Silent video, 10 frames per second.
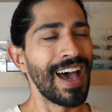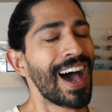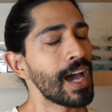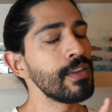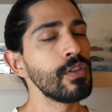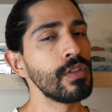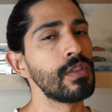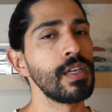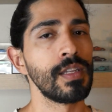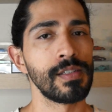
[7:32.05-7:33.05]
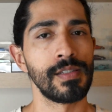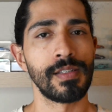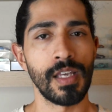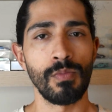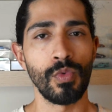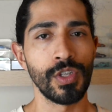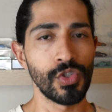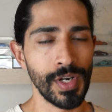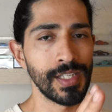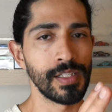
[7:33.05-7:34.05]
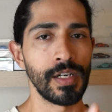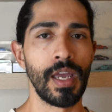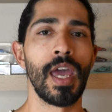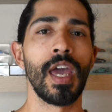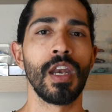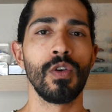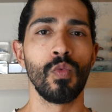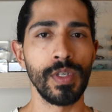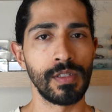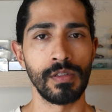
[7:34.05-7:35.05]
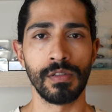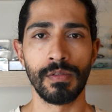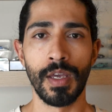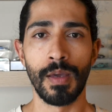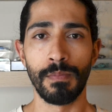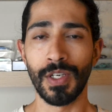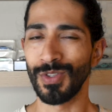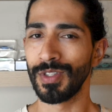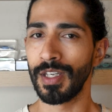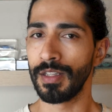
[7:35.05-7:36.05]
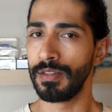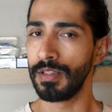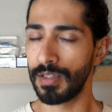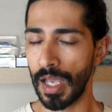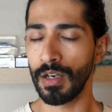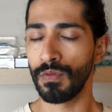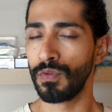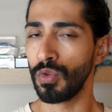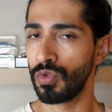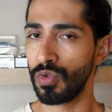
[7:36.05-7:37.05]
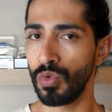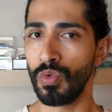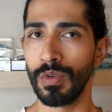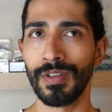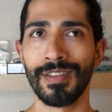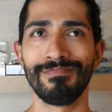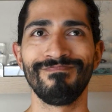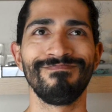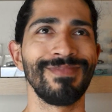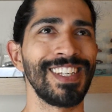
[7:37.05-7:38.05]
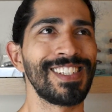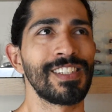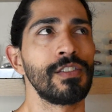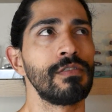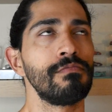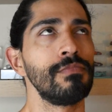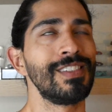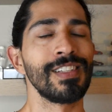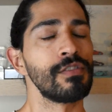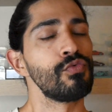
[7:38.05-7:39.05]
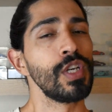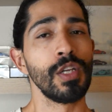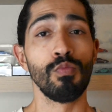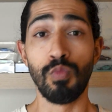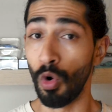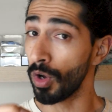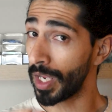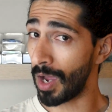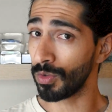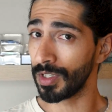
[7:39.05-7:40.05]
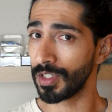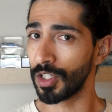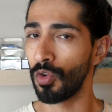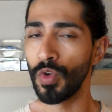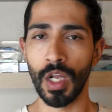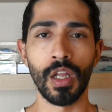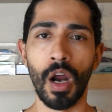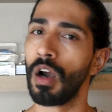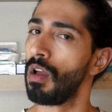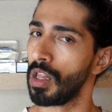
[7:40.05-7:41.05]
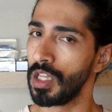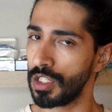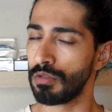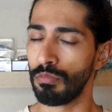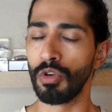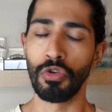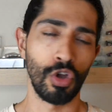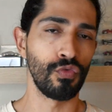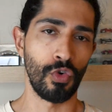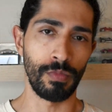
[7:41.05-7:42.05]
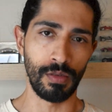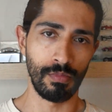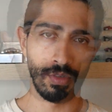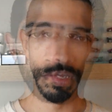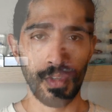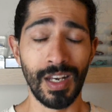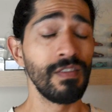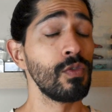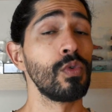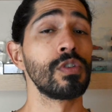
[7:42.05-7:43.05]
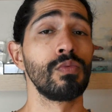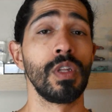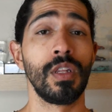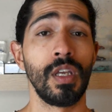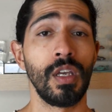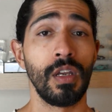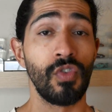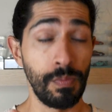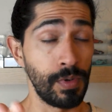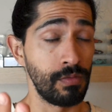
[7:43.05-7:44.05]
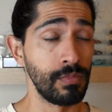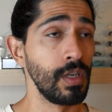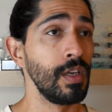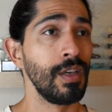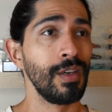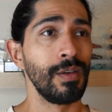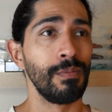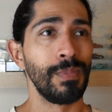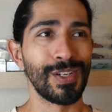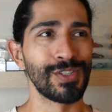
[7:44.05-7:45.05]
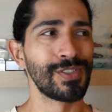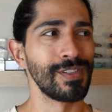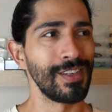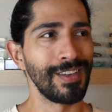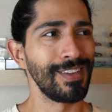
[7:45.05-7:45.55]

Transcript: I don't think that is the same with Tracer and Winston, because the design of those two it doesn't really work out as a real car, at least not for me. And even worse with the Reaper, because